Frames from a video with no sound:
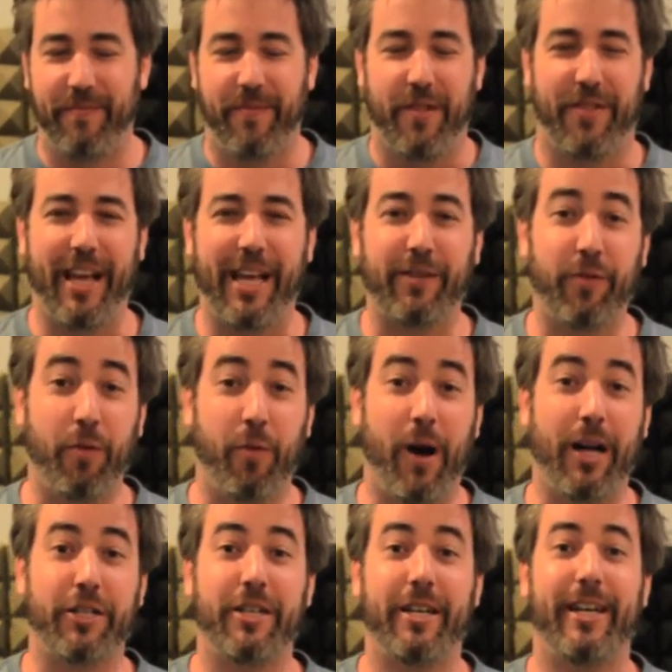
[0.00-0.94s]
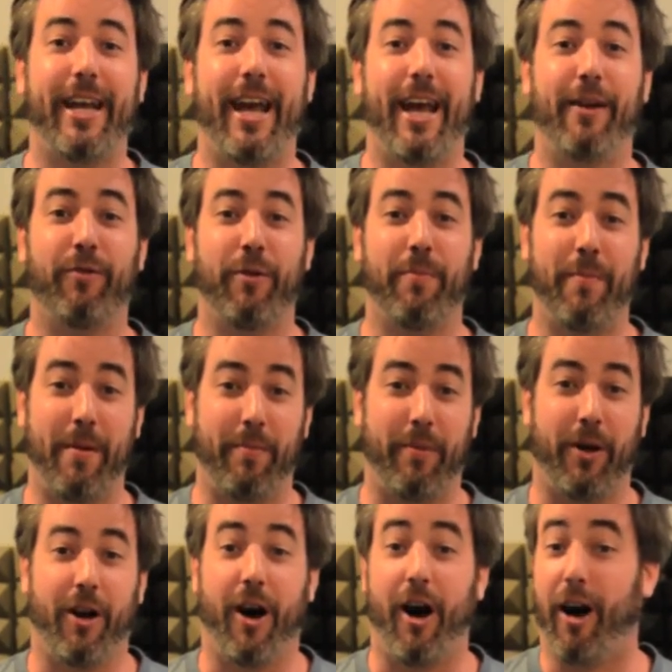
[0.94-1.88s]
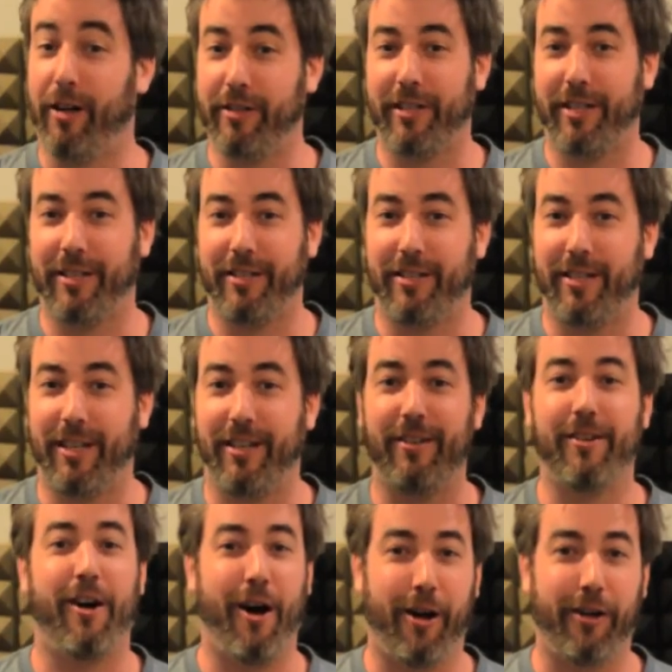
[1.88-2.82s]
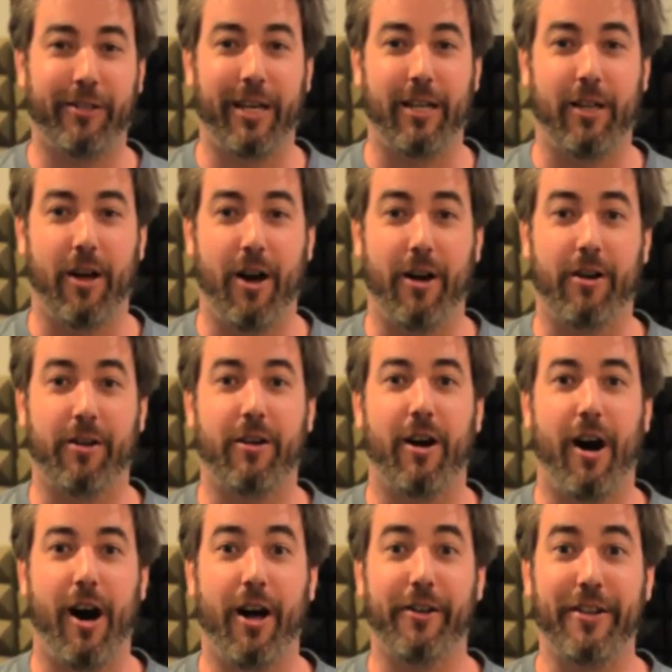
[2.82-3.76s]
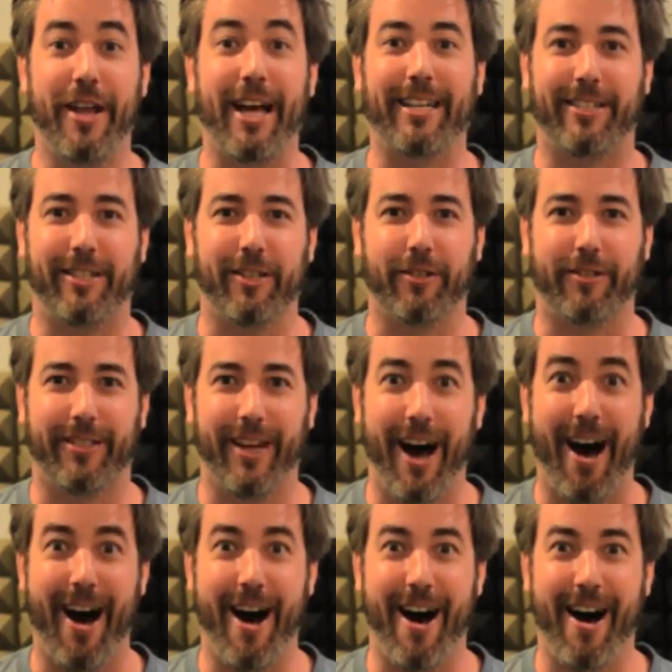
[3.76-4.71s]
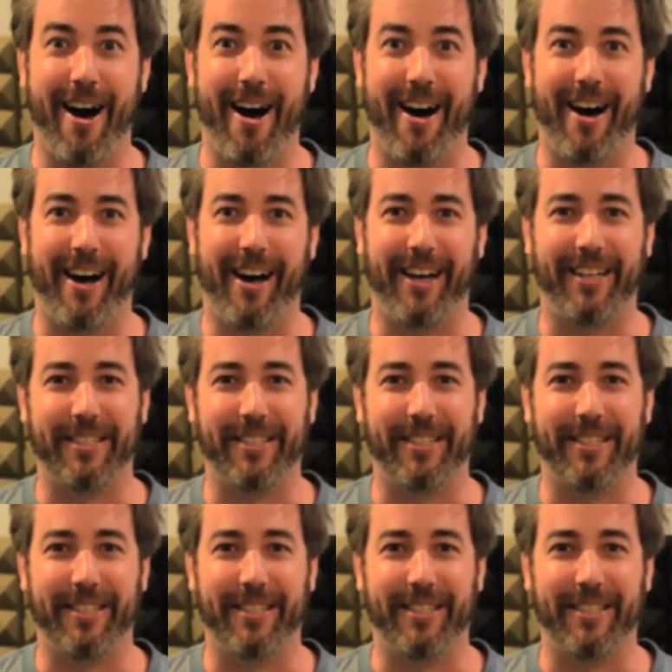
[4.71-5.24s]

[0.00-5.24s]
Thanks for watching, and remember, all D&D, all day long, all night till dawn.